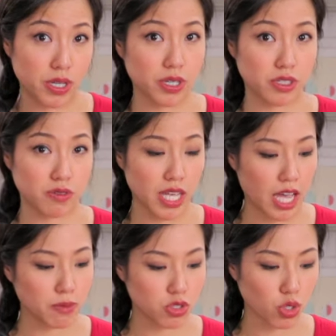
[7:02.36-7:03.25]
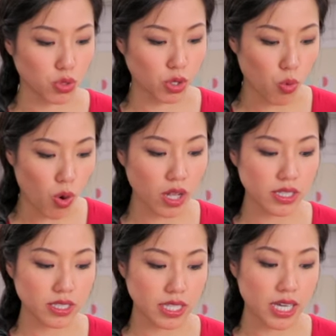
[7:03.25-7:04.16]
period of time. So the
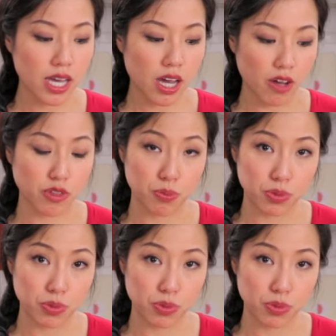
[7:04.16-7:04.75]
quality of the